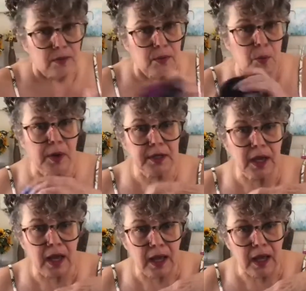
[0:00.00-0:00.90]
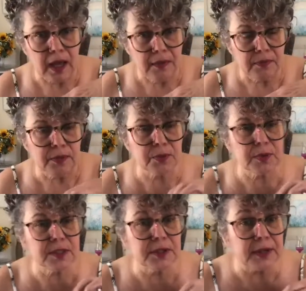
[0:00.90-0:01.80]
$1. This
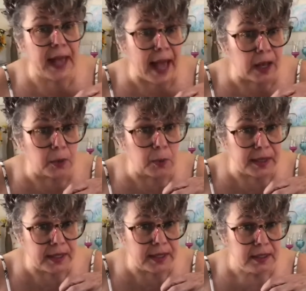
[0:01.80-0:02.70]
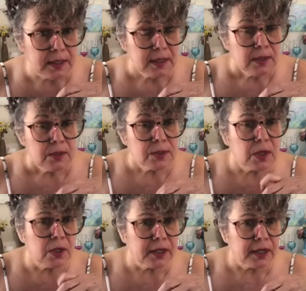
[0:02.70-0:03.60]
was during Halloween. So
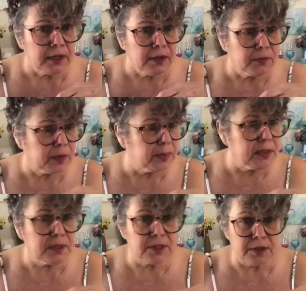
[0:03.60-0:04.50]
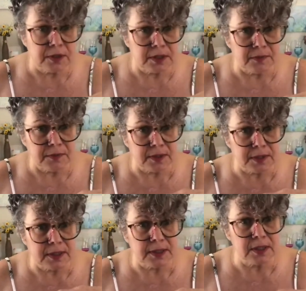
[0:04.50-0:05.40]
look at your ribbons during the different
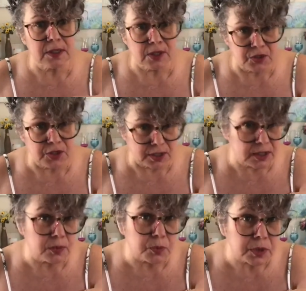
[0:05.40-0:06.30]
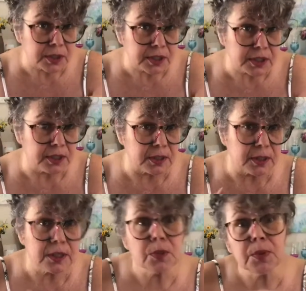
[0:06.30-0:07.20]
seasons because you can get some really good deals.
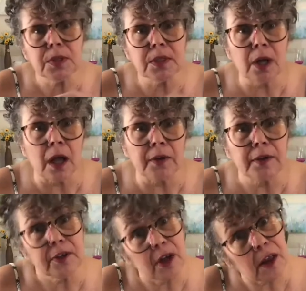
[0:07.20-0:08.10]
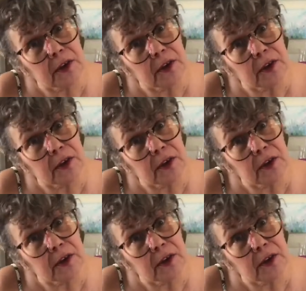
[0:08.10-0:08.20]
This was $1 at the Dollar